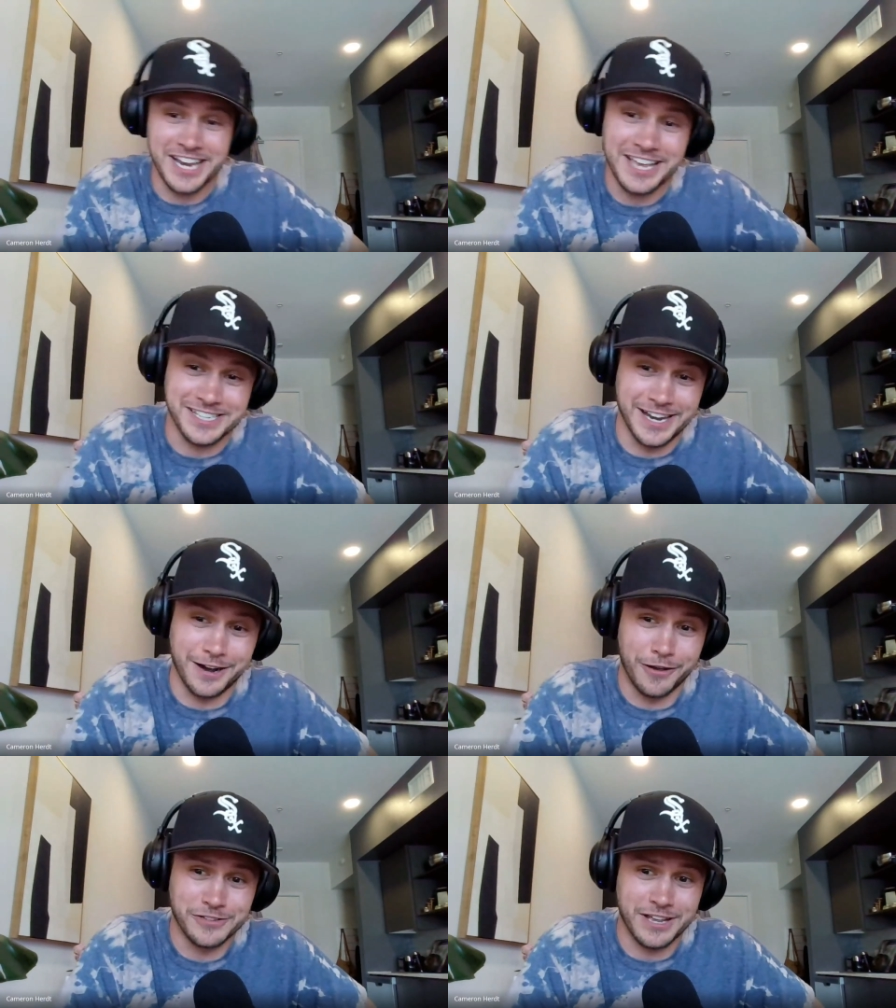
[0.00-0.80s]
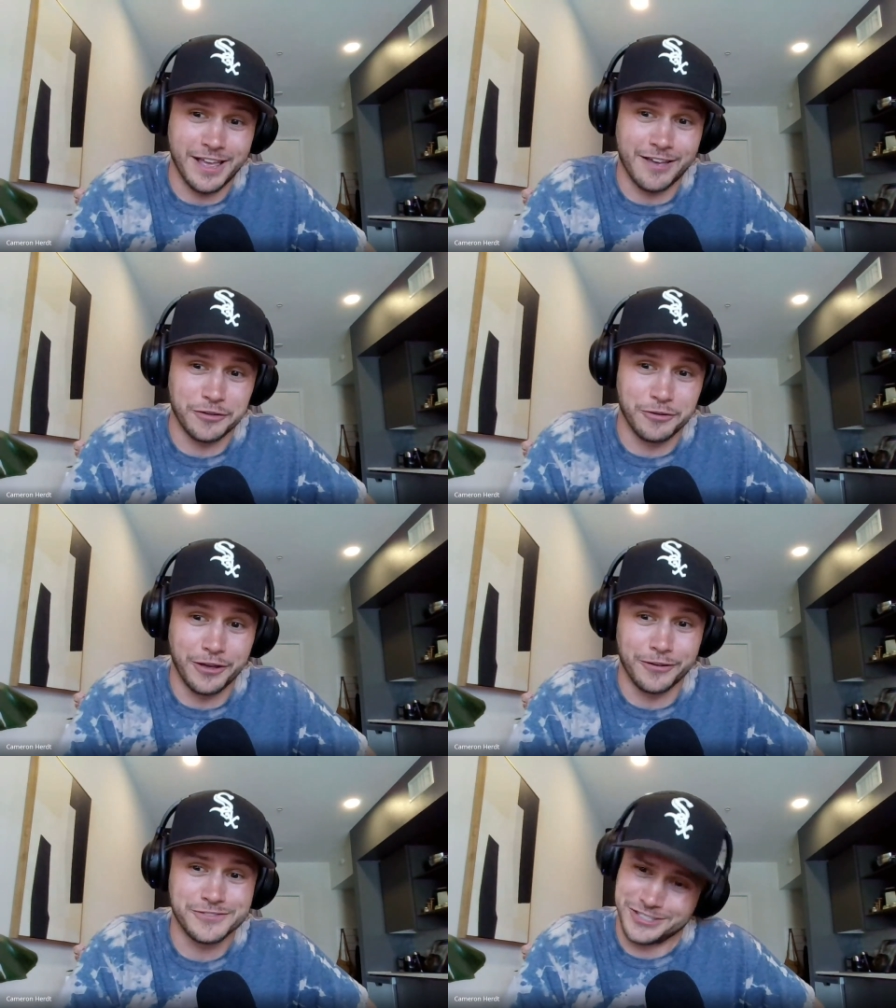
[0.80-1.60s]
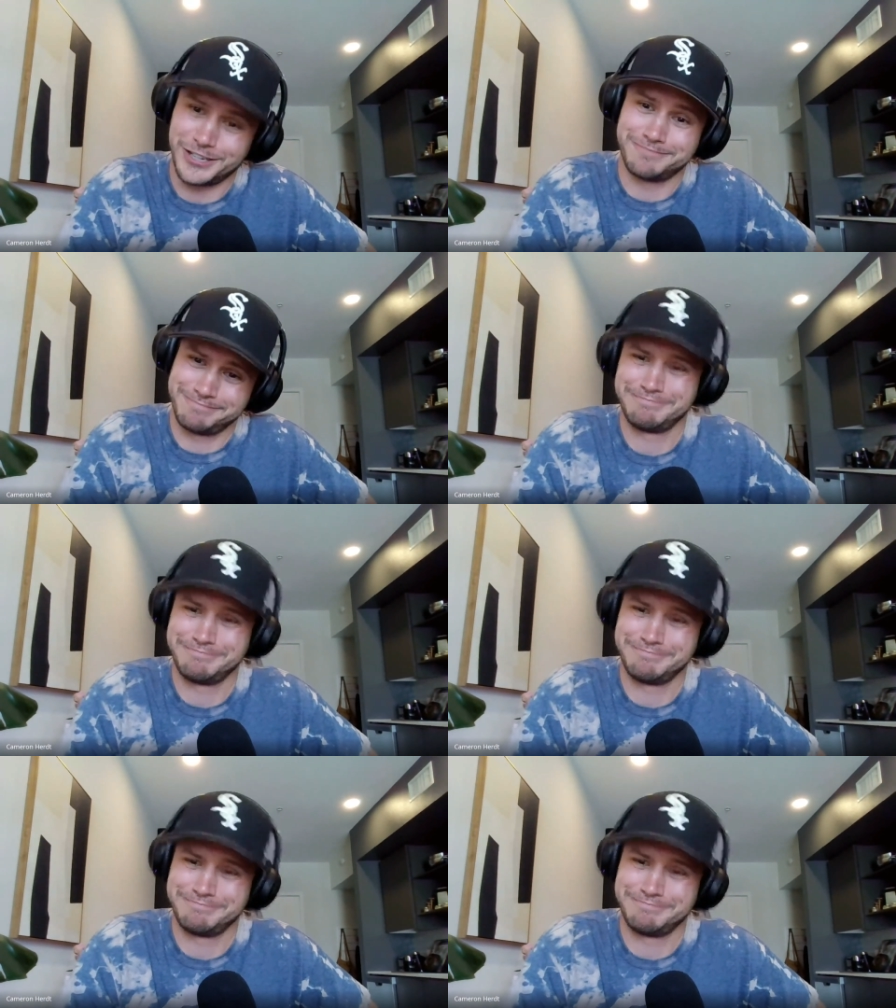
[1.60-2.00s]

Snakes and Arrows. I'll have you know. So.